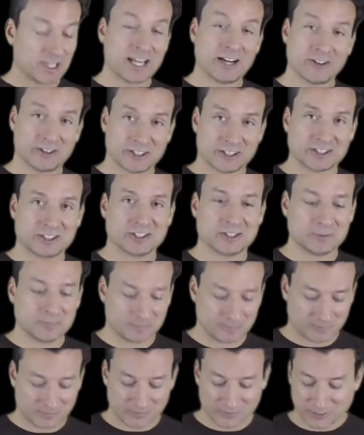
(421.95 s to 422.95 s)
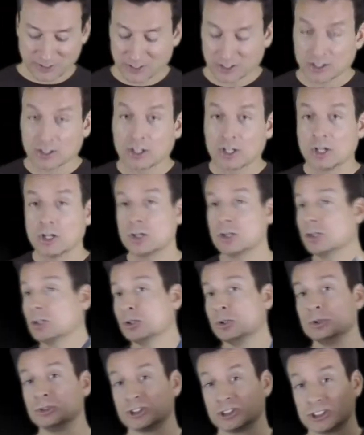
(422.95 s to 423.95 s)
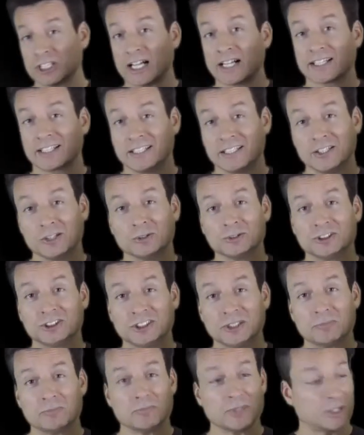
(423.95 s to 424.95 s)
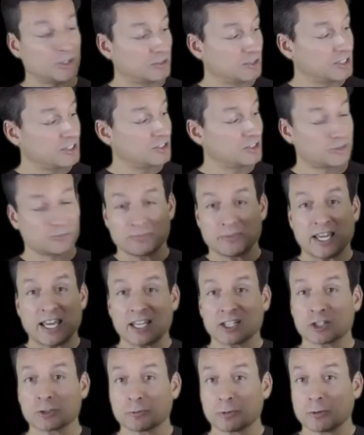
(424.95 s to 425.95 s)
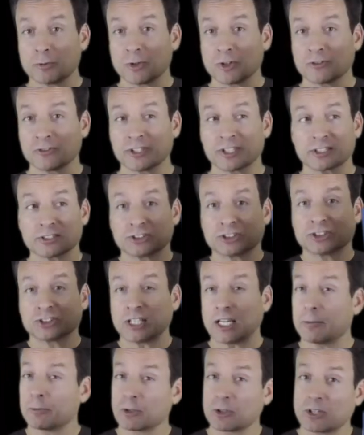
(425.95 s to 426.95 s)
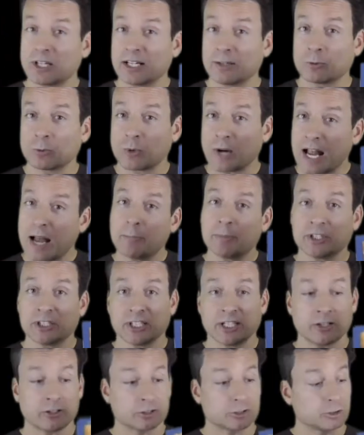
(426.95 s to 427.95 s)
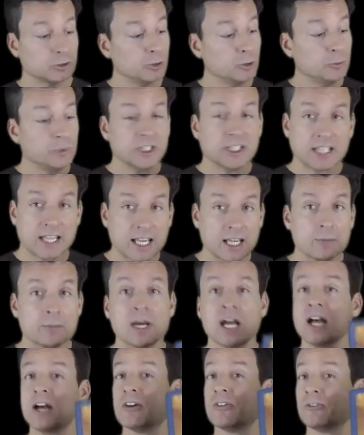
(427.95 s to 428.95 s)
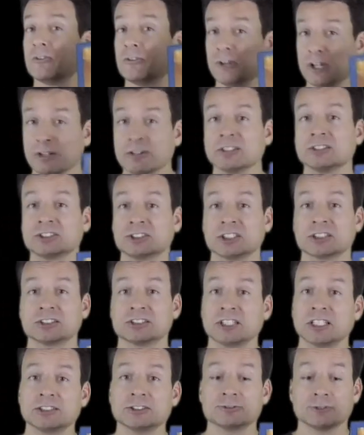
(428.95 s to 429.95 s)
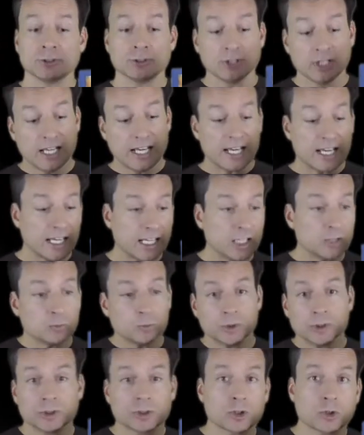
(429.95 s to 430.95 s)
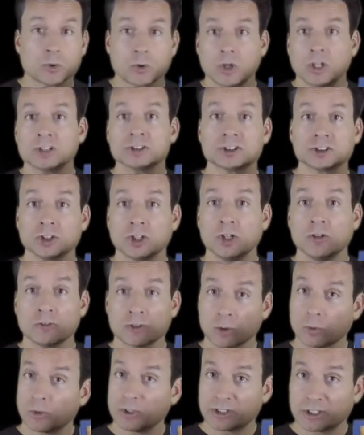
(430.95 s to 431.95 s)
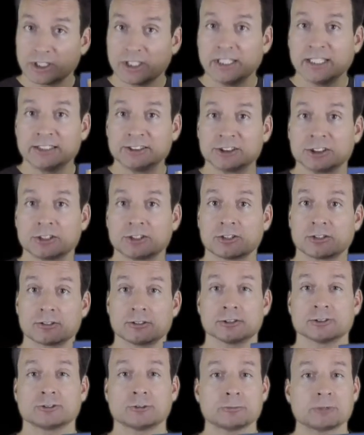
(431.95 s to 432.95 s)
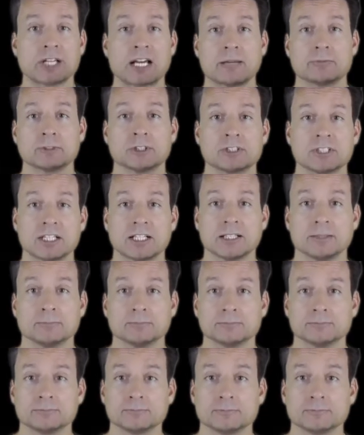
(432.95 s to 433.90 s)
character Usagi Yojimbo, this anthropomorphic samurai rabbit character who became very successful and would cross over with the Ninja Turtles from time to time.